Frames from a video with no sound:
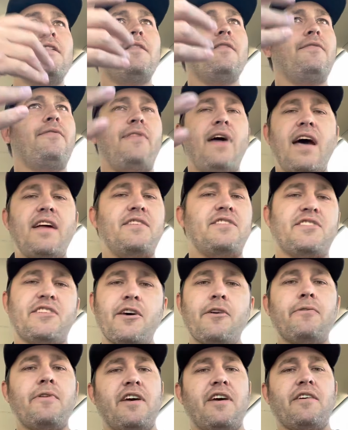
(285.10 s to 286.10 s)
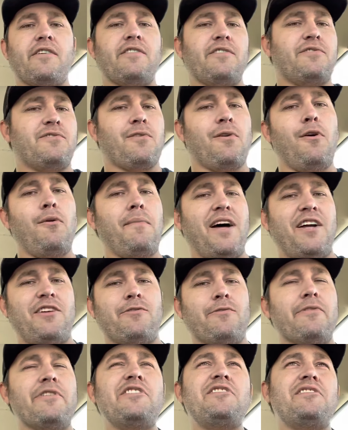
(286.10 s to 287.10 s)
that still didn't control my
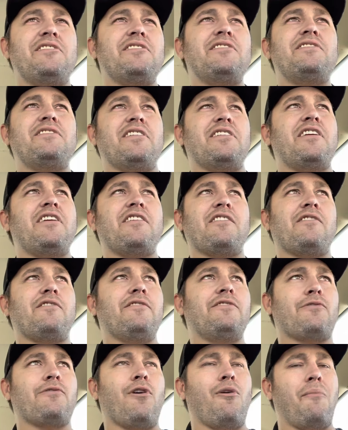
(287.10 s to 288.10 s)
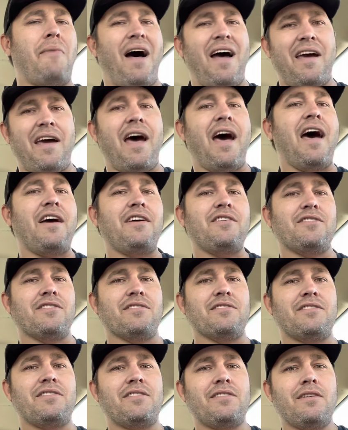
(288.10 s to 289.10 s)
choices. It didn't control my
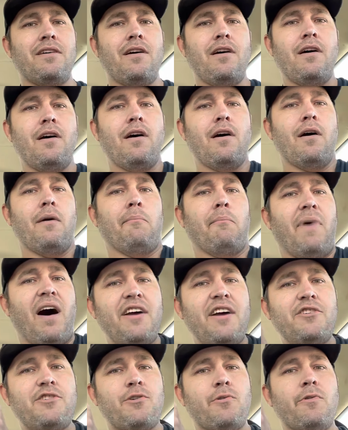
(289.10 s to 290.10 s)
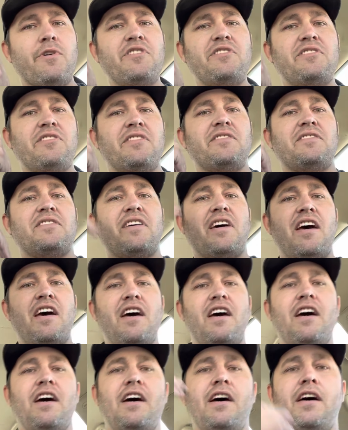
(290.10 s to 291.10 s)
actions. My choices
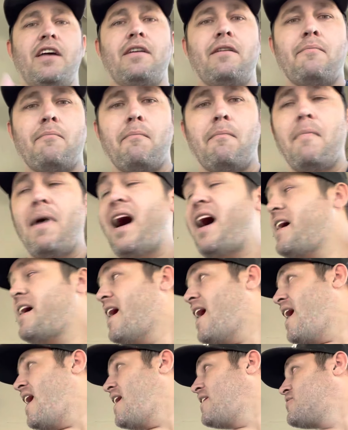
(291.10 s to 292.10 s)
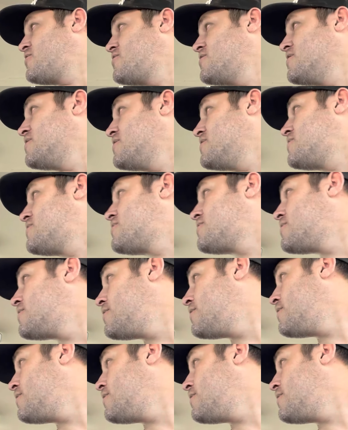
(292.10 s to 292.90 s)
and my actions